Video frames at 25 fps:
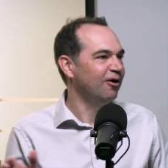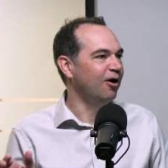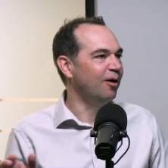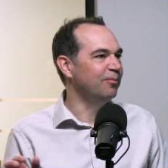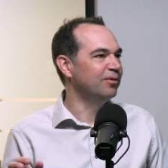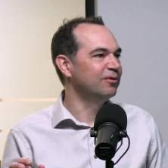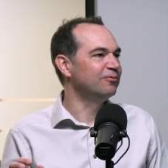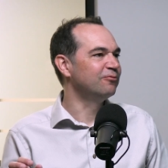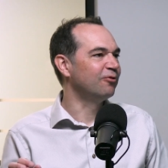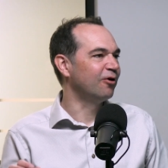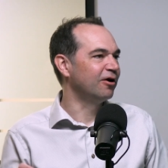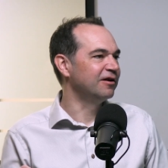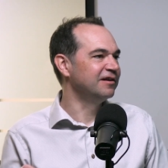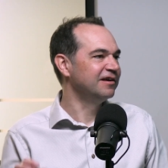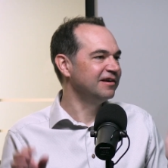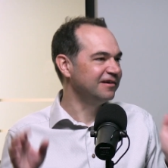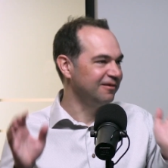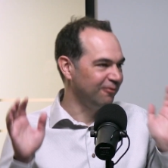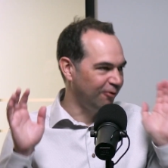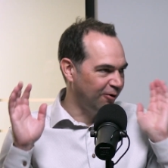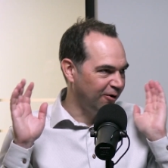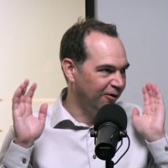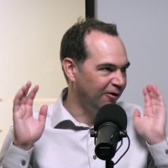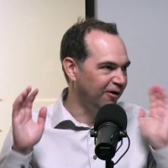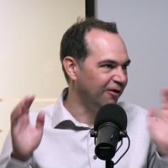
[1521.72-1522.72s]
up and
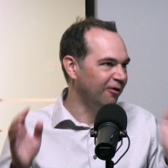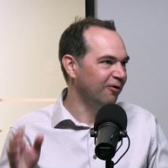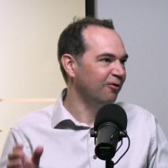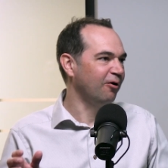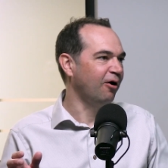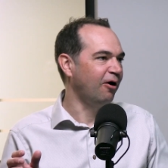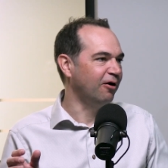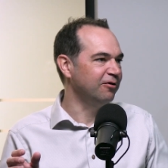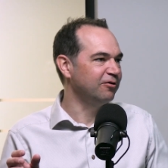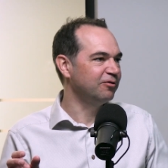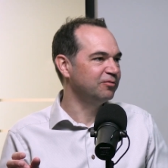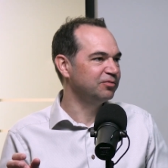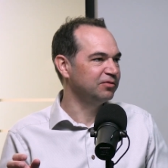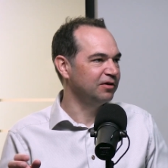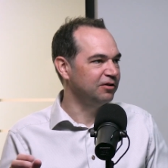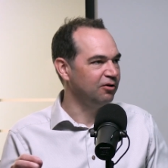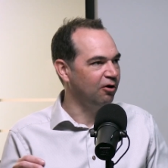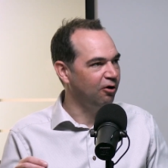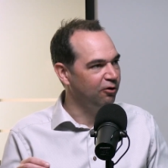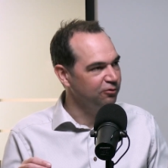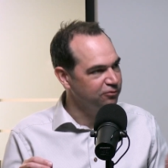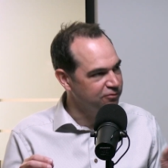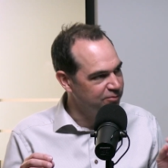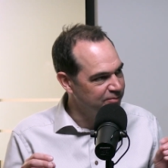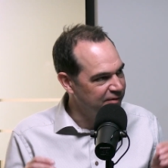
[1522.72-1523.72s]
running or 100%
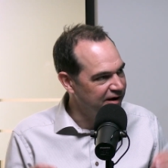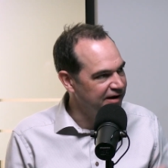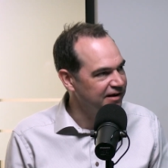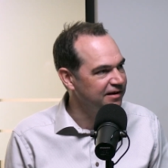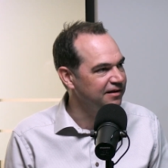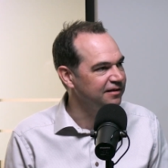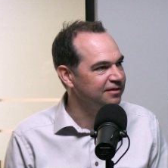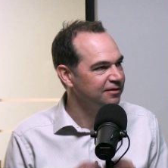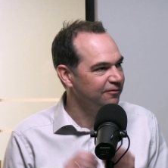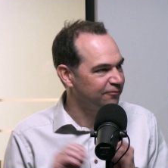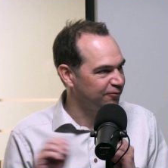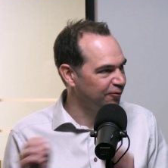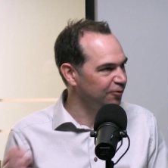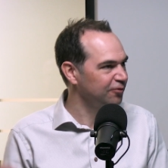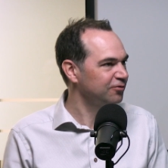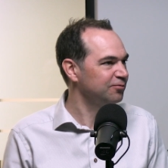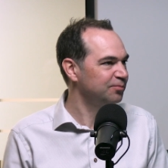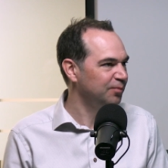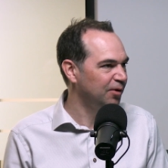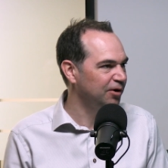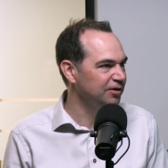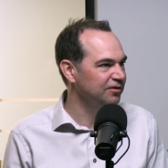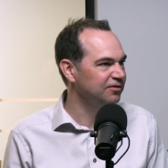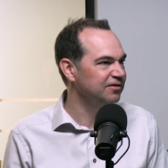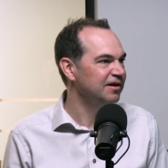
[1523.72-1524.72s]
automated the
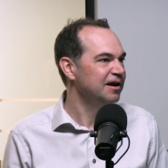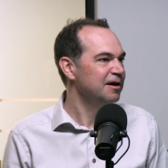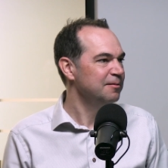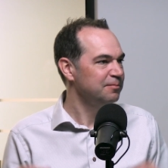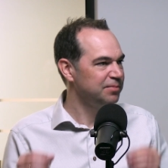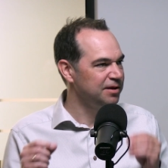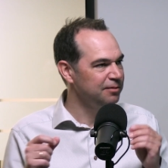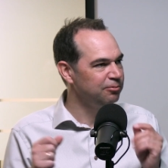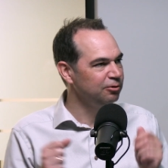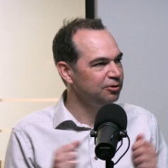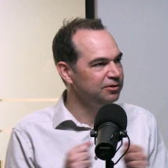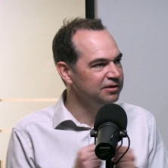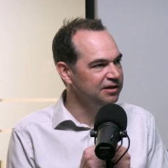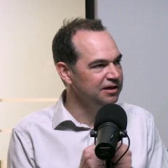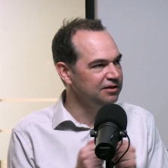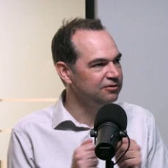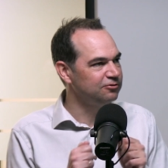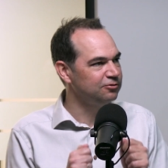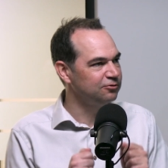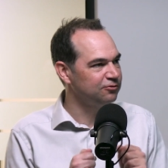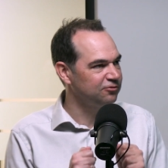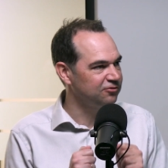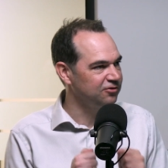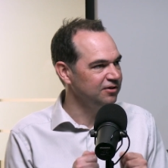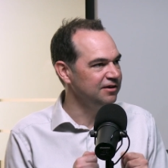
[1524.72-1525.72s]
first month. People
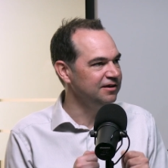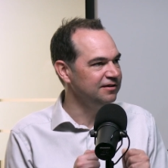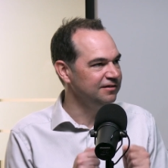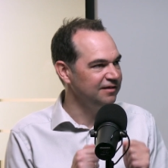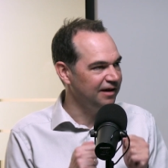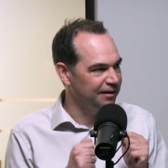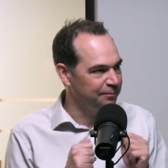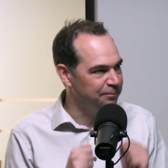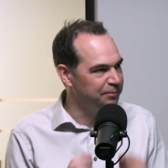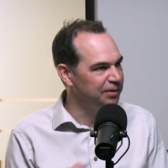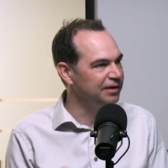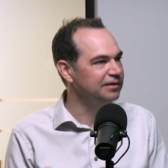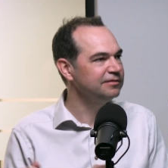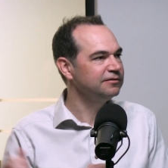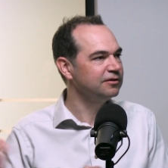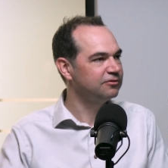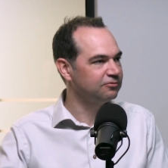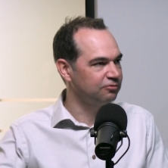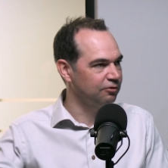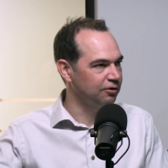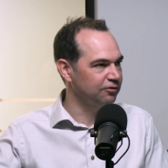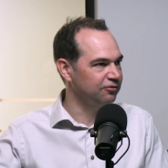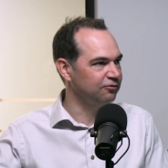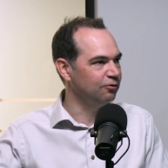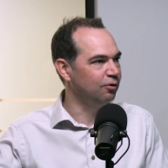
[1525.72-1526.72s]
need to see and build the
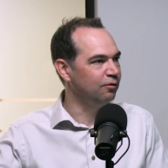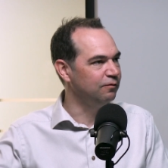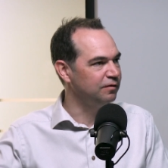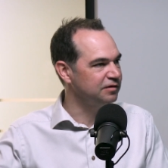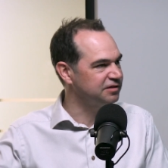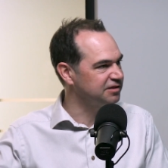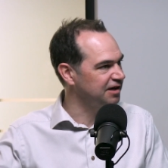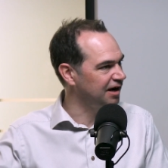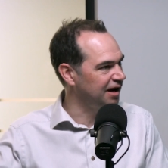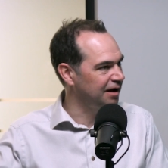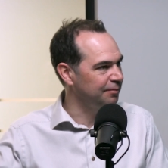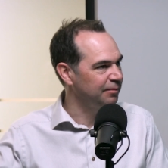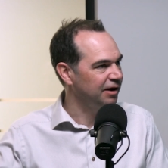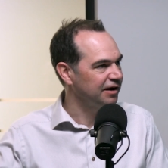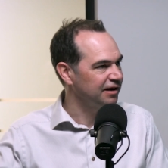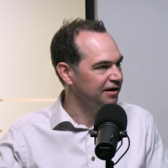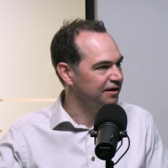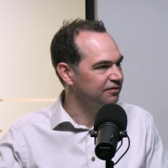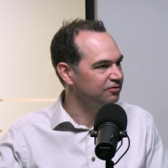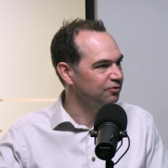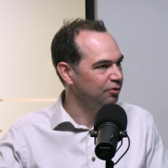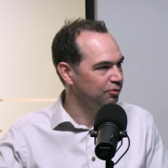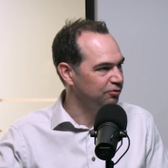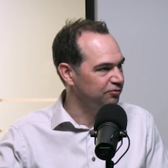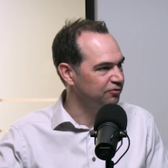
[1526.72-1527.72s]
trust over time, I
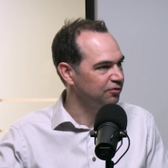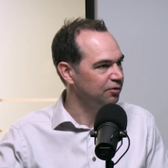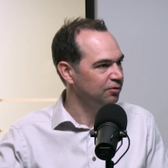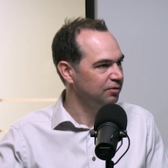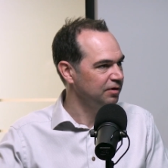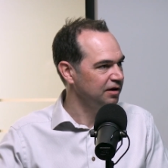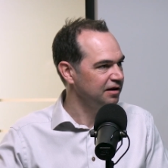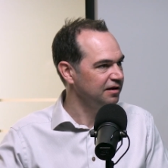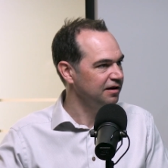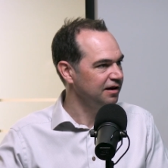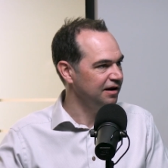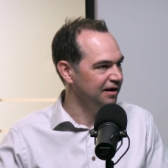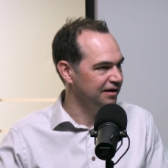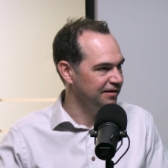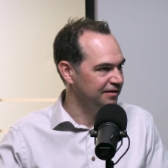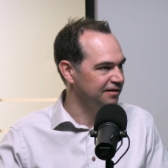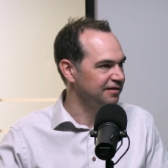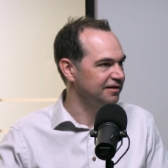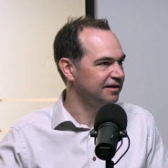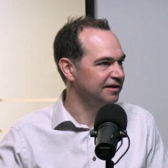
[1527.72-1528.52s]
guess, also in